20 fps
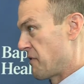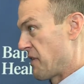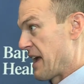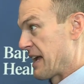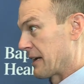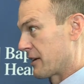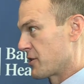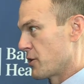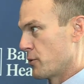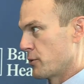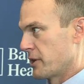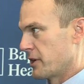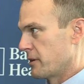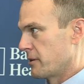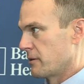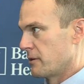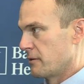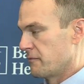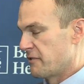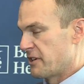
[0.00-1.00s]
thank
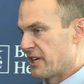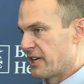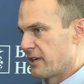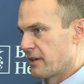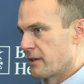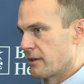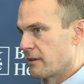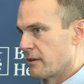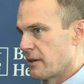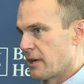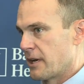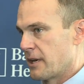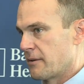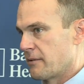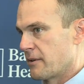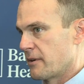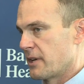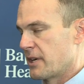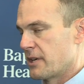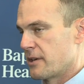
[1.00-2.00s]
Tony Levine and,
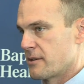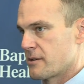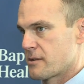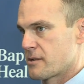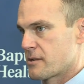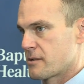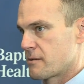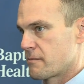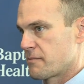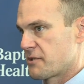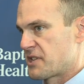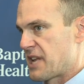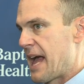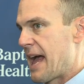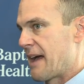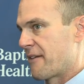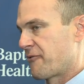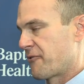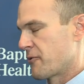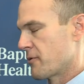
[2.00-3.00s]
and his
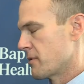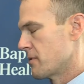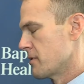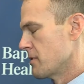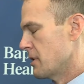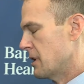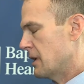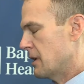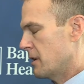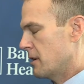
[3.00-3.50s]
staff for